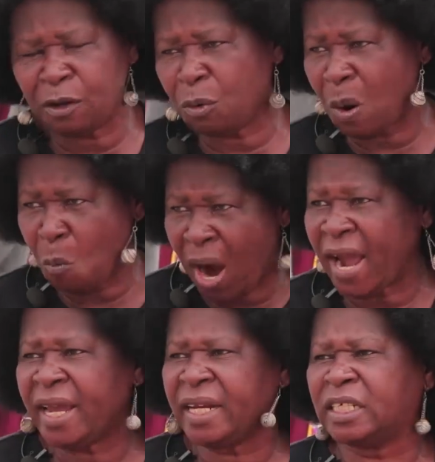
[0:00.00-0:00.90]
you
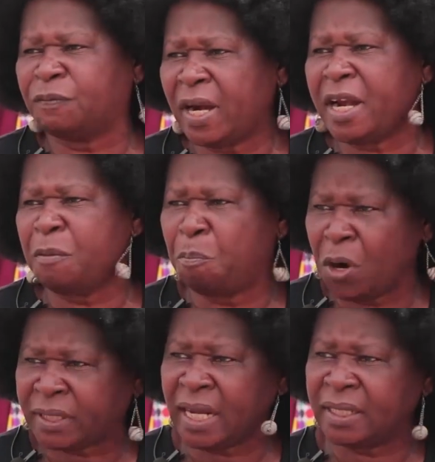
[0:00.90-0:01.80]
why it is very
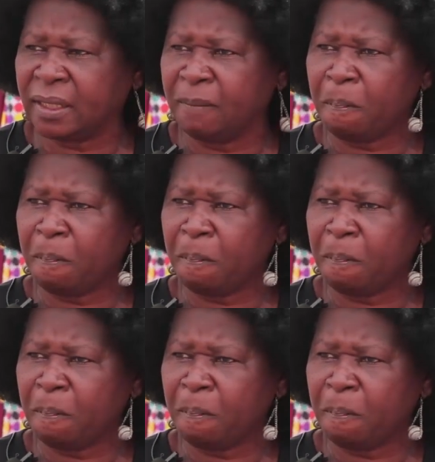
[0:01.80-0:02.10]
important